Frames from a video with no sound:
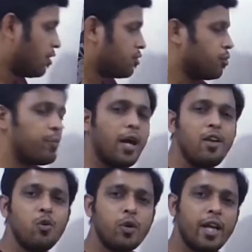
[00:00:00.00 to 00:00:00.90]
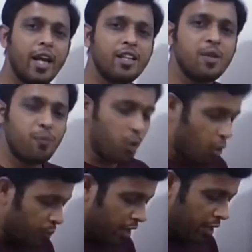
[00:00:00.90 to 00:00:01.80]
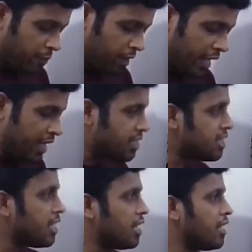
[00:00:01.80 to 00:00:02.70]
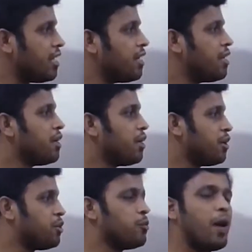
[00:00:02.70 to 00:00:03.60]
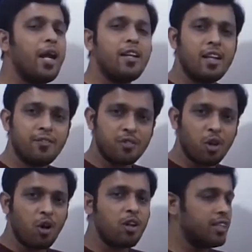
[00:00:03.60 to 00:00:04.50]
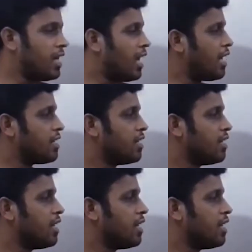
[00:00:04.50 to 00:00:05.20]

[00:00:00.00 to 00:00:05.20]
So by looking at the problem, initially you might have thought that